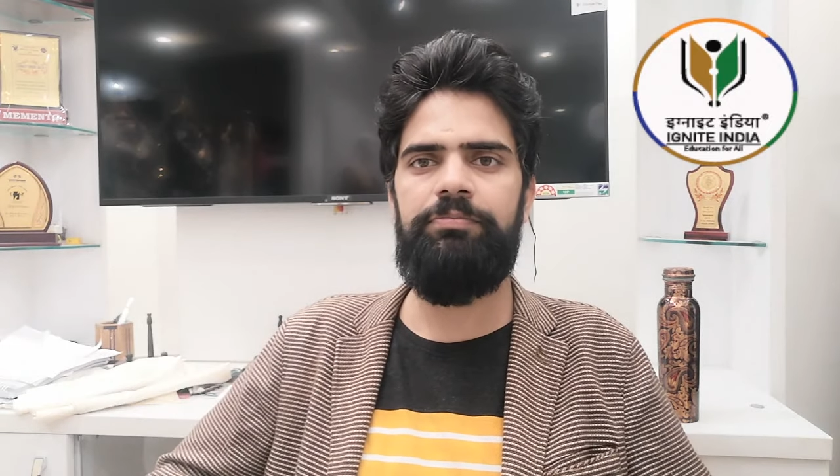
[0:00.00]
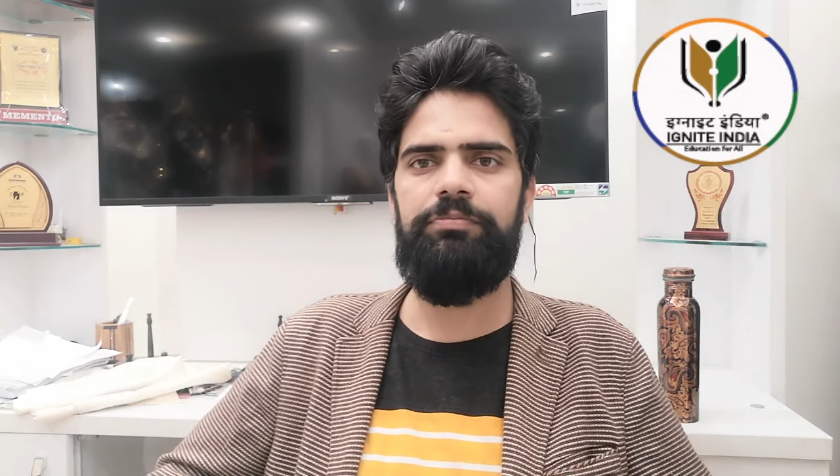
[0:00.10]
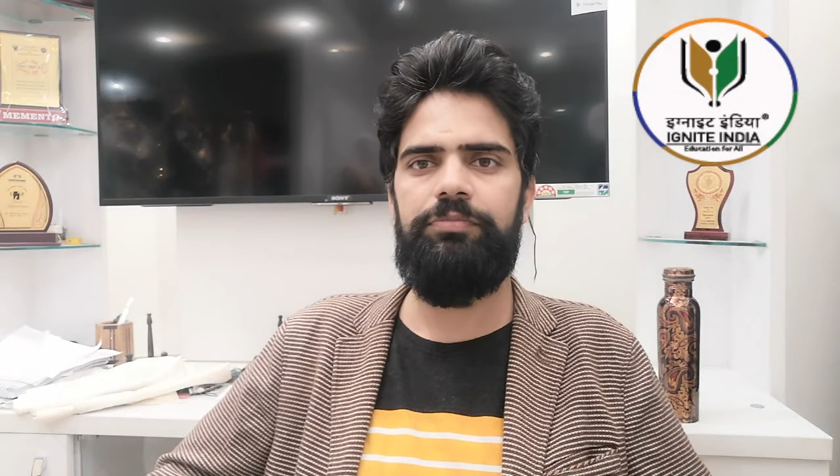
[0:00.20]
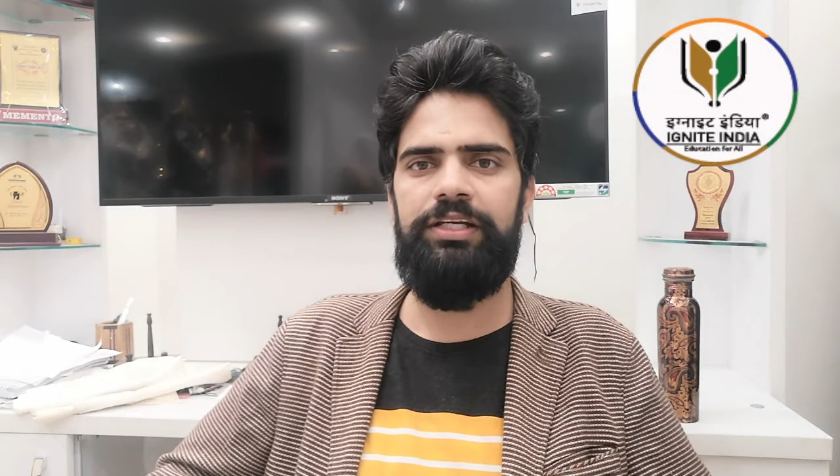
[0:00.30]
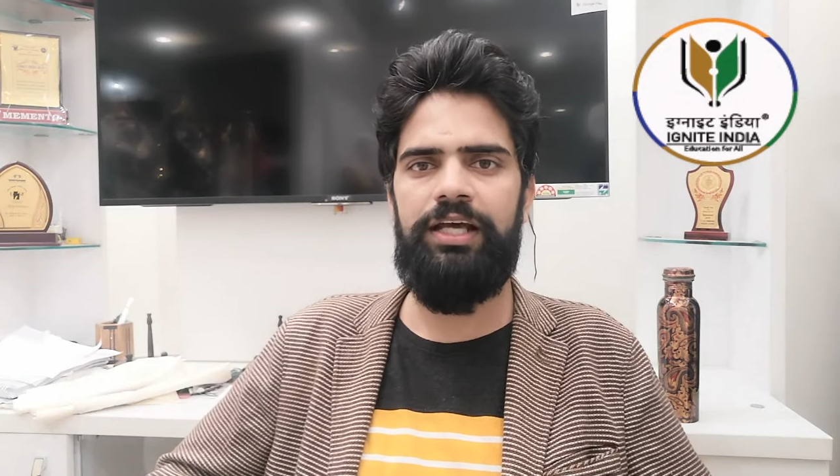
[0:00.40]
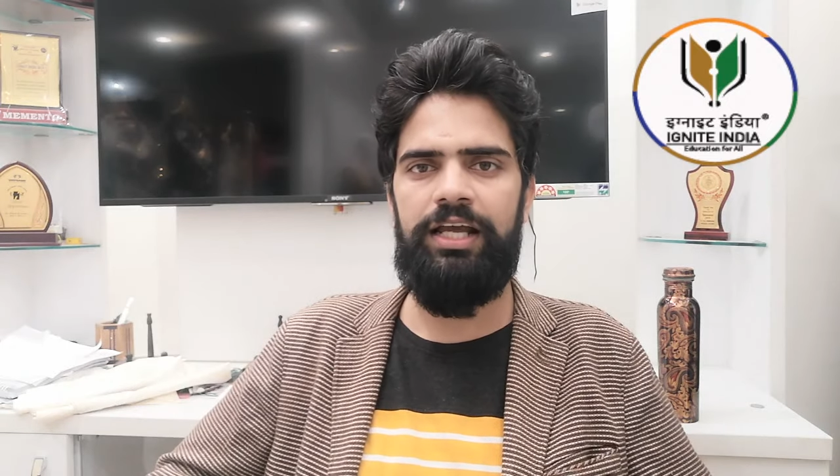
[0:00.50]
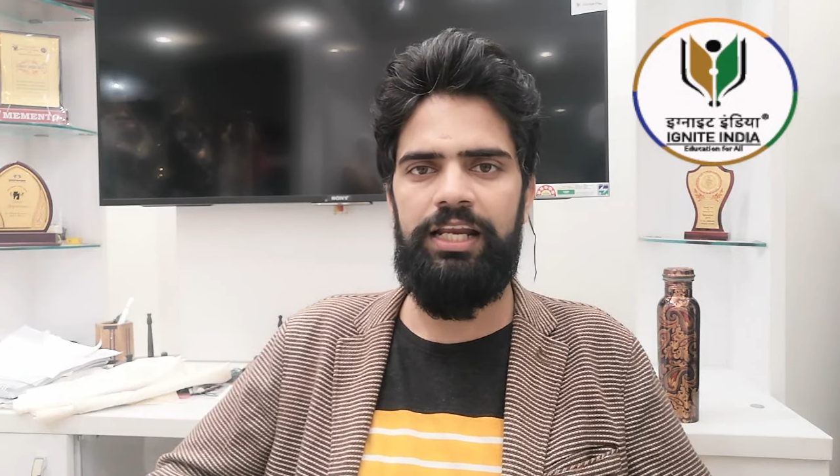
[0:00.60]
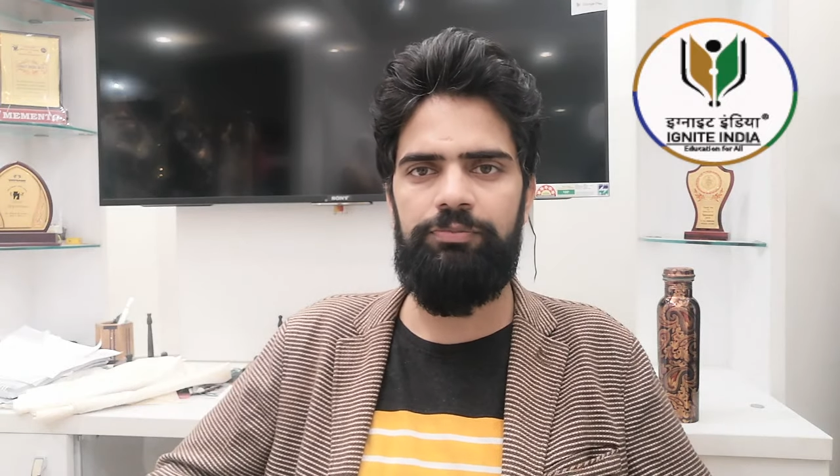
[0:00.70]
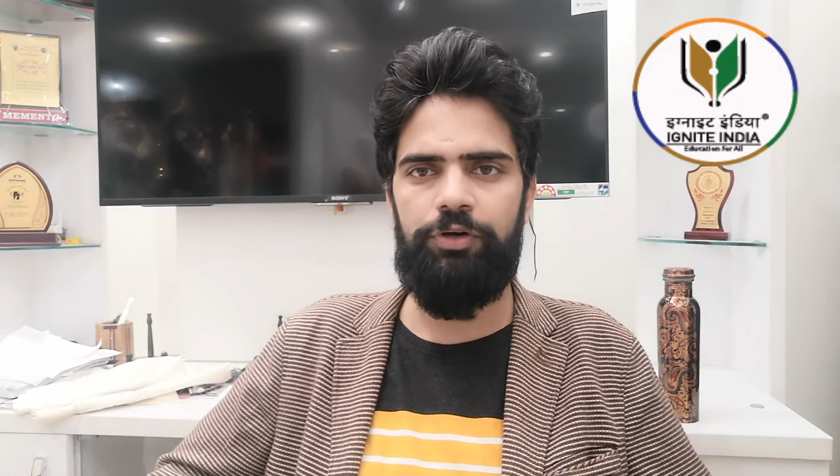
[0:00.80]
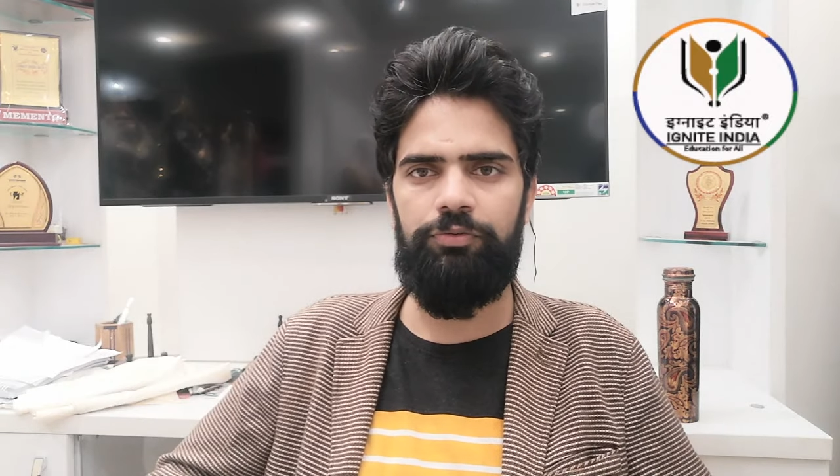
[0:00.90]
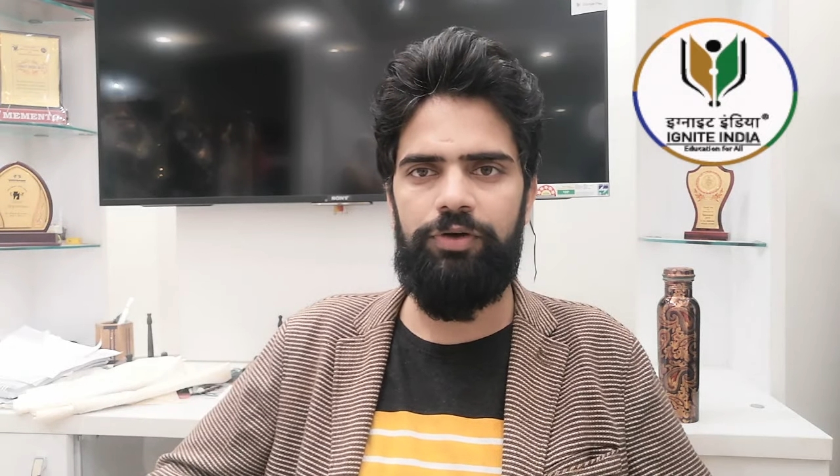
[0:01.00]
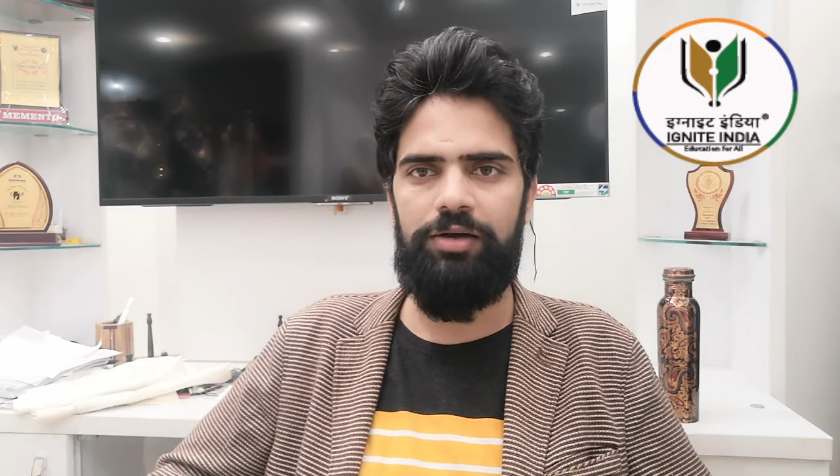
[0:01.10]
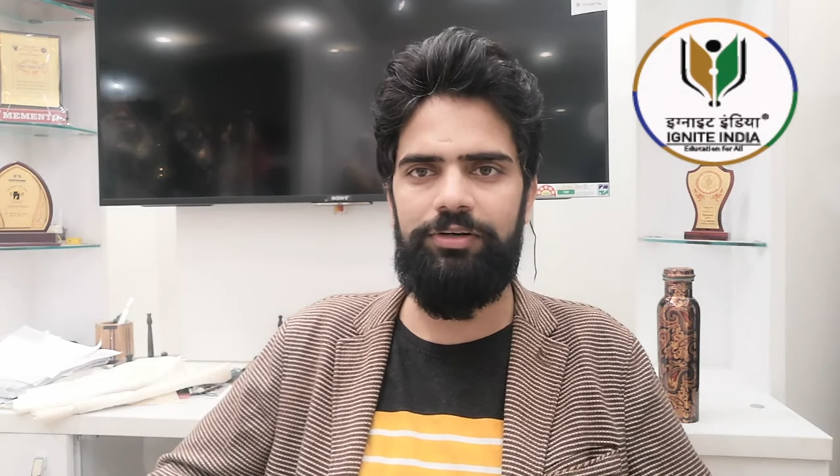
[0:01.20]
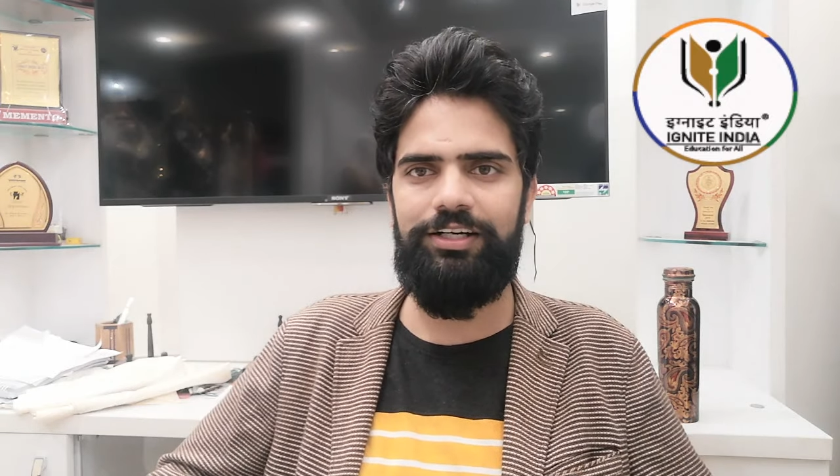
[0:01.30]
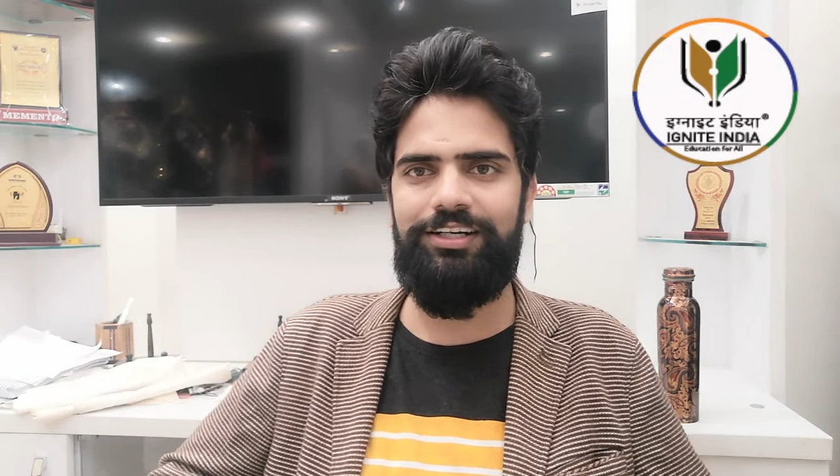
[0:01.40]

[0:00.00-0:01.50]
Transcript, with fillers: in the help of our